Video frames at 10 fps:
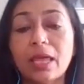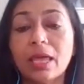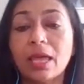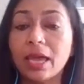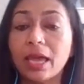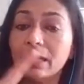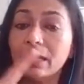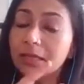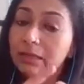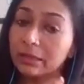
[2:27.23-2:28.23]
And
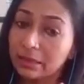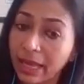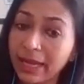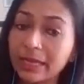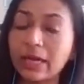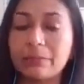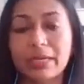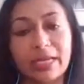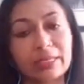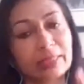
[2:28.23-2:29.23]
that carbon
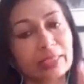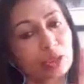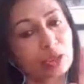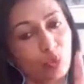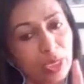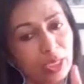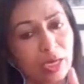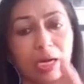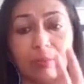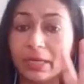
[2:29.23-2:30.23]
dioxide is one
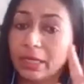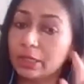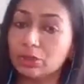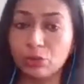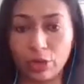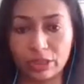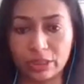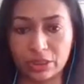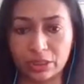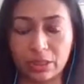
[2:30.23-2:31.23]
carbon and two oxygen.